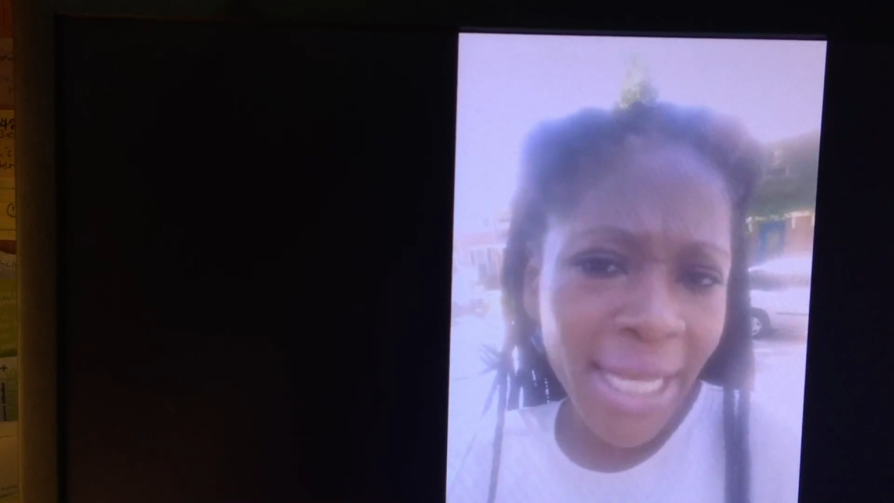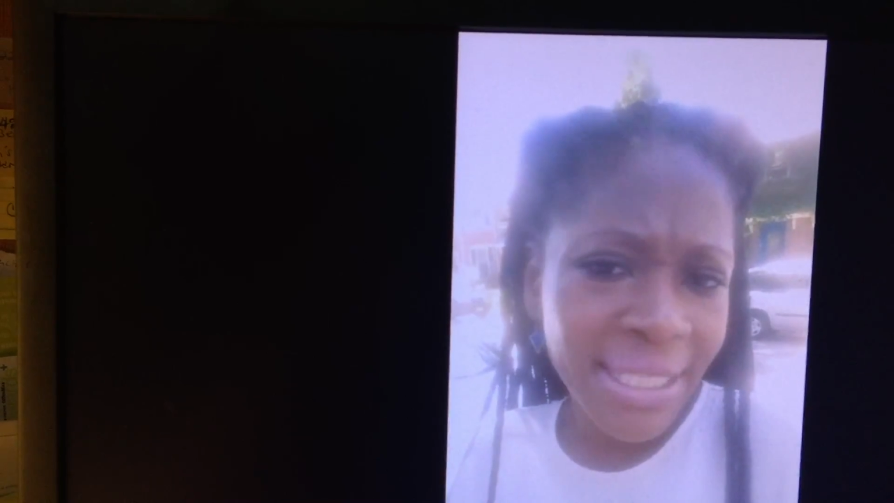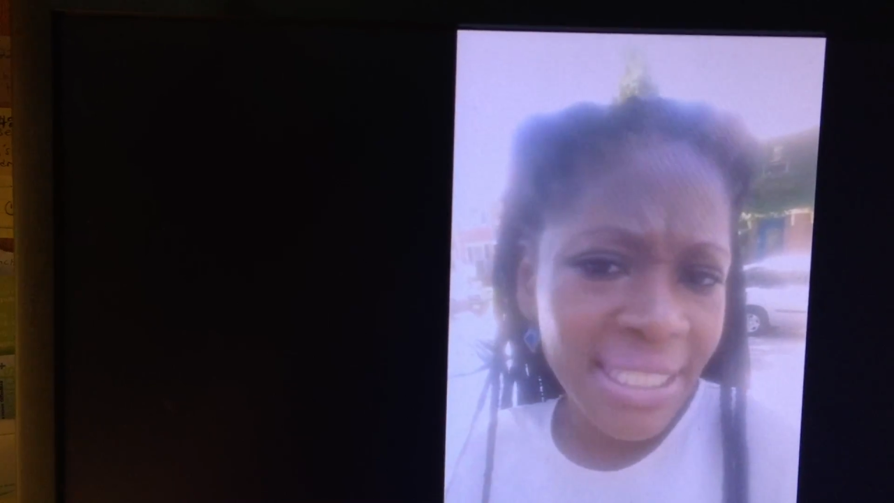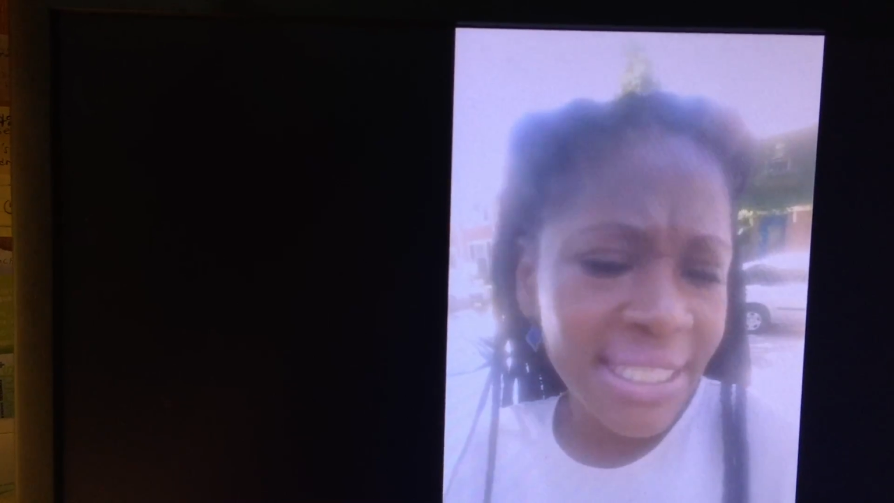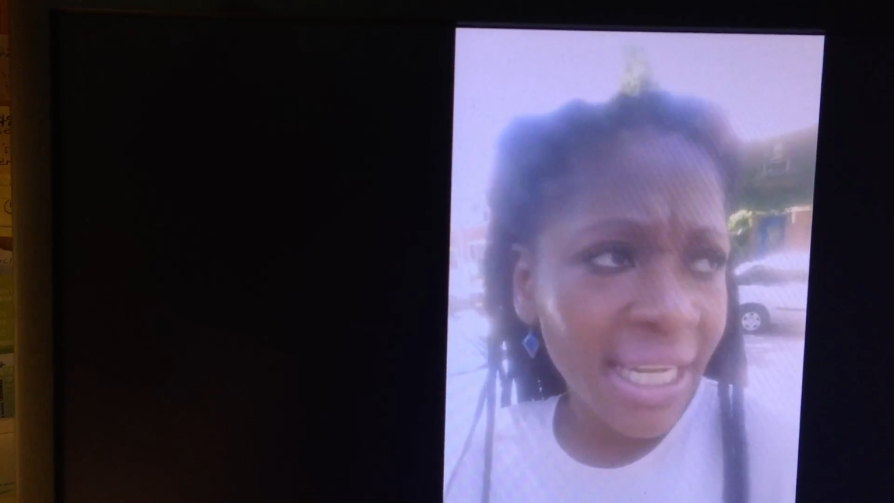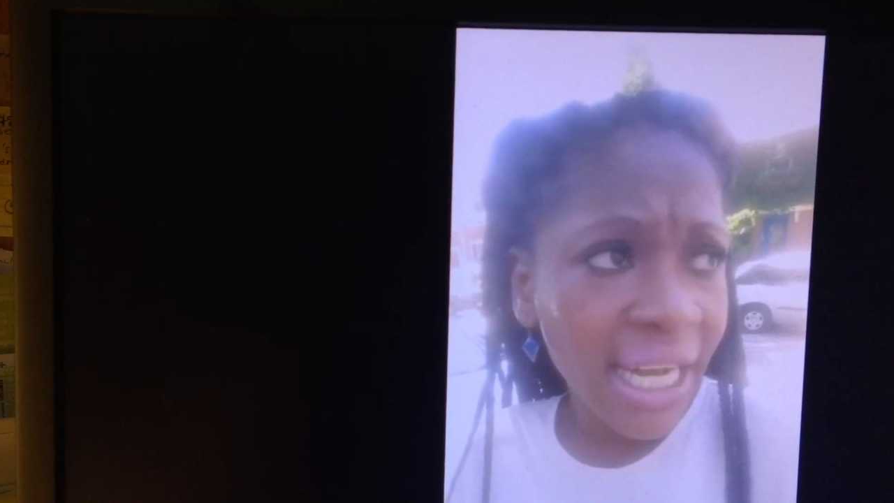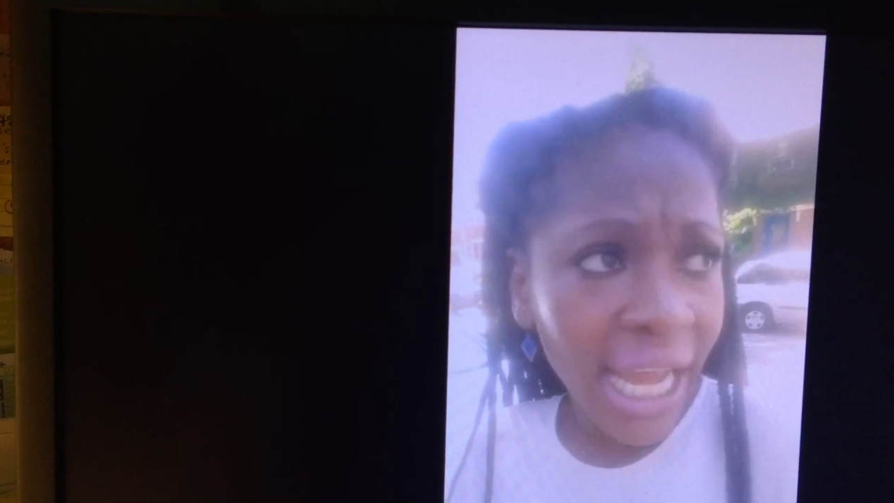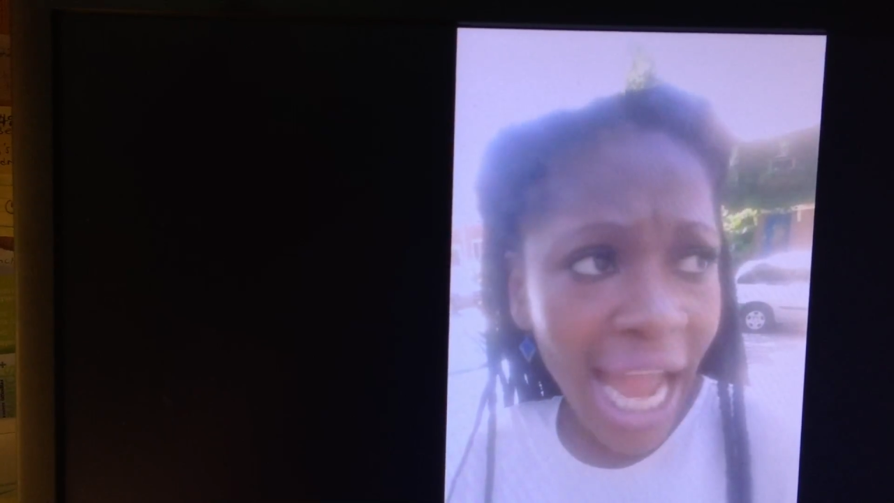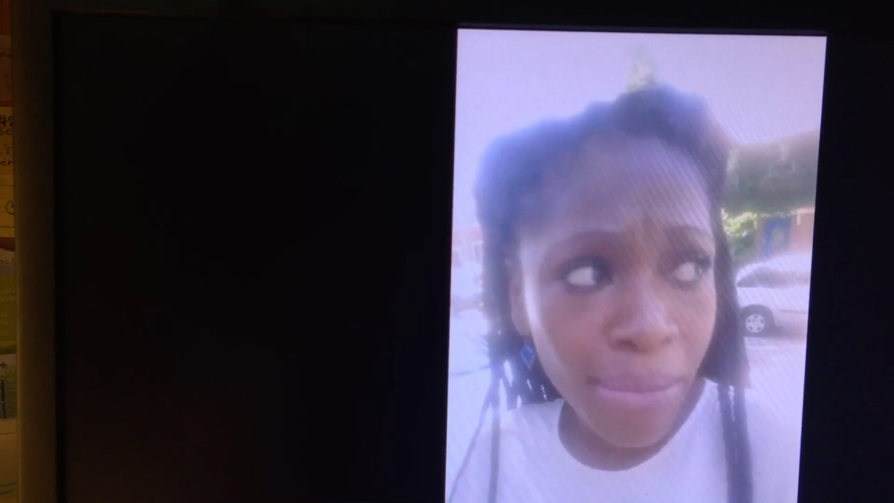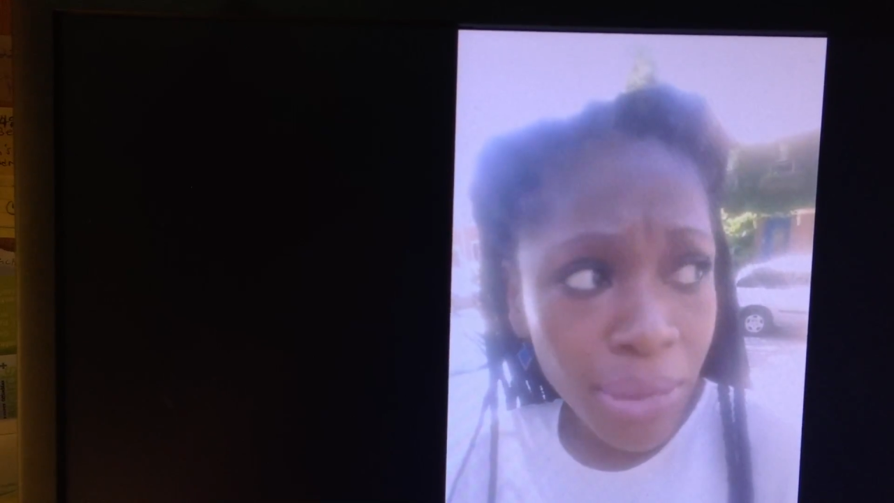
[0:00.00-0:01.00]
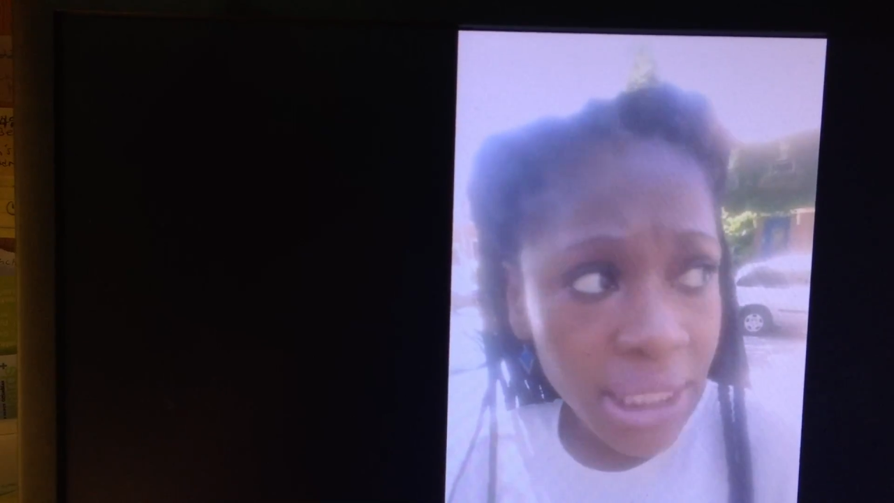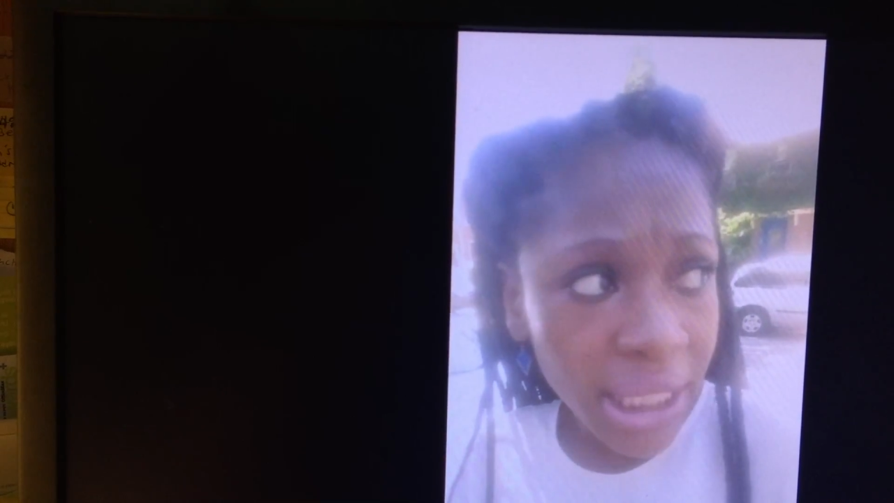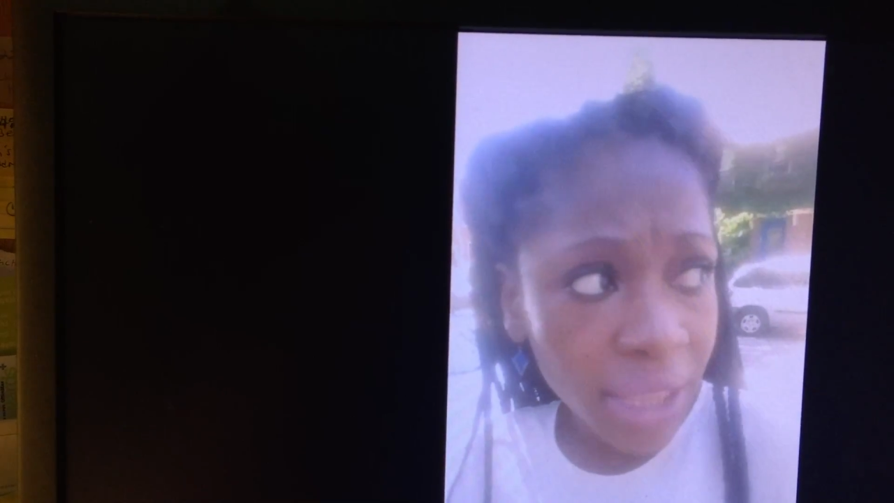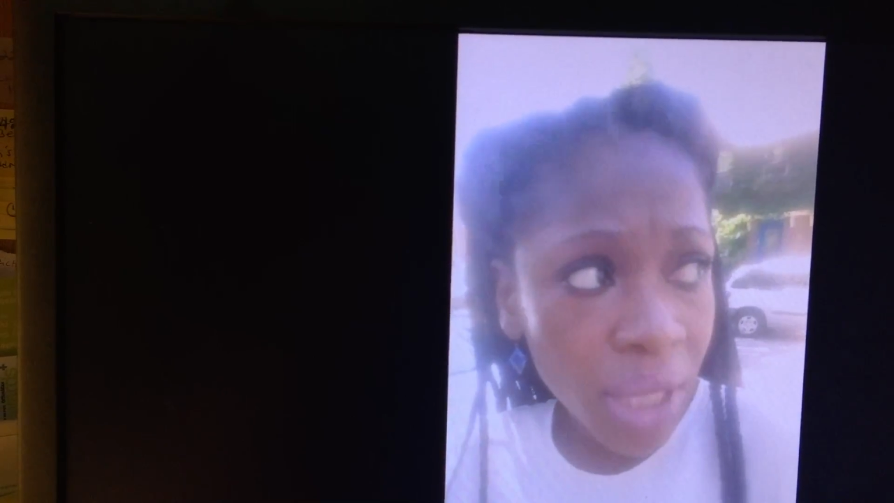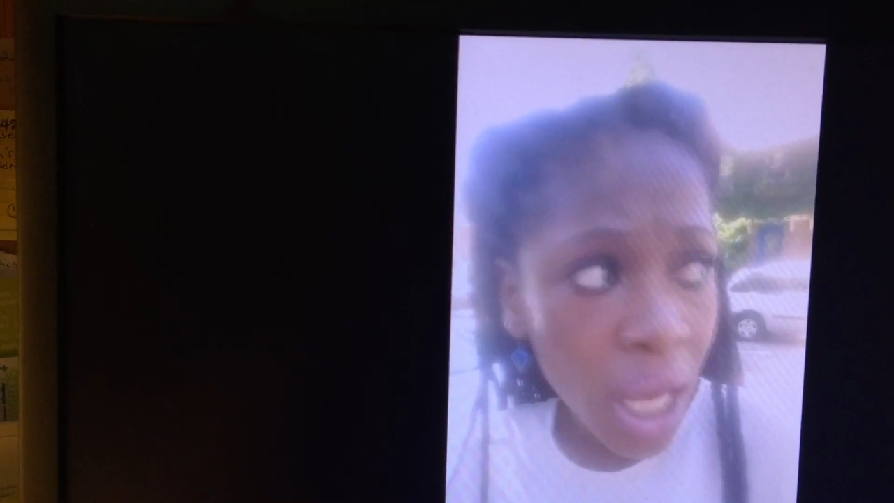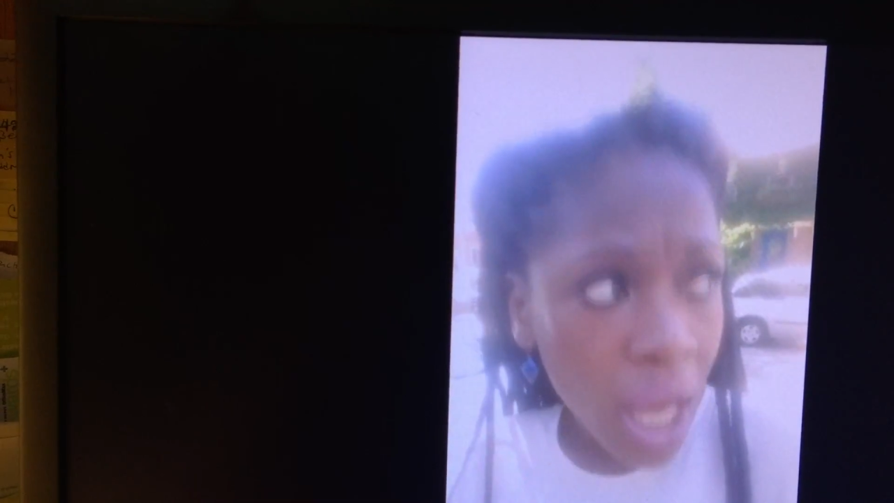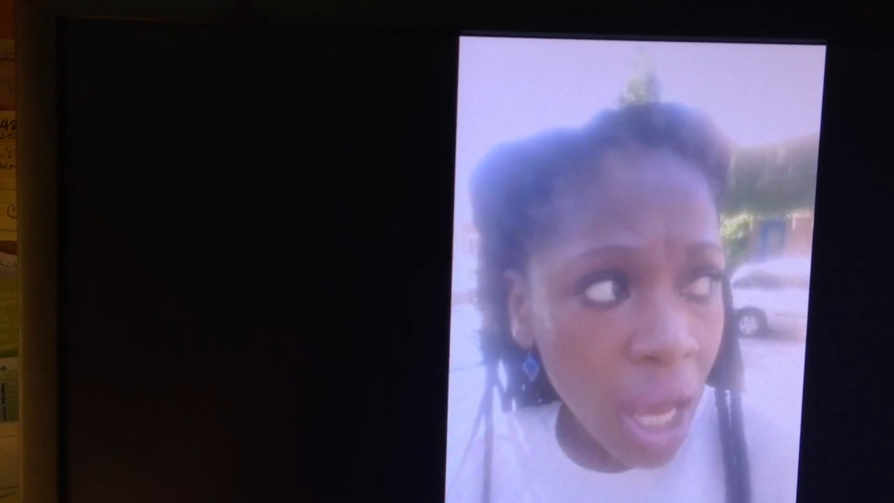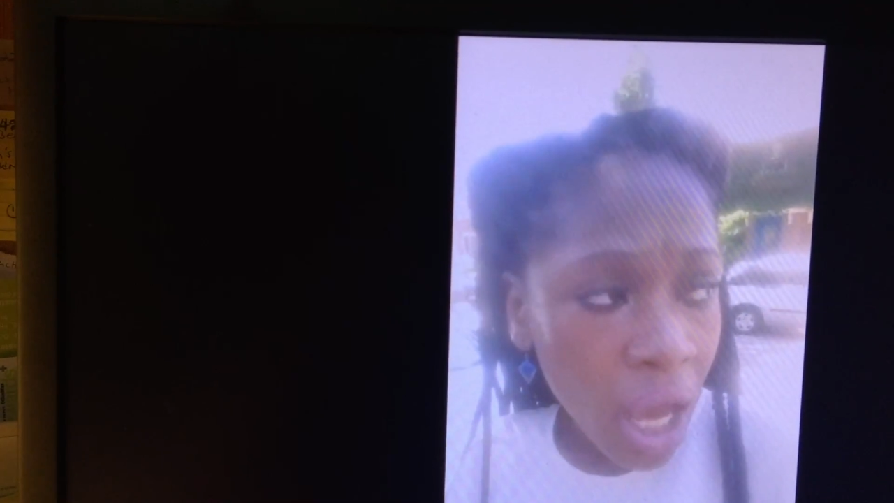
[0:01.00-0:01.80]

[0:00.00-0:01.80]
back to Senator Hamilton.